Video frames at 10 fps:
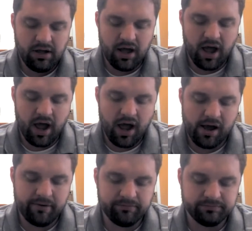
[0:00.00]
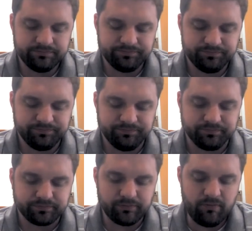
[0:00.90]
The
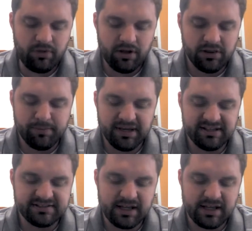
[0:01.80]
biggest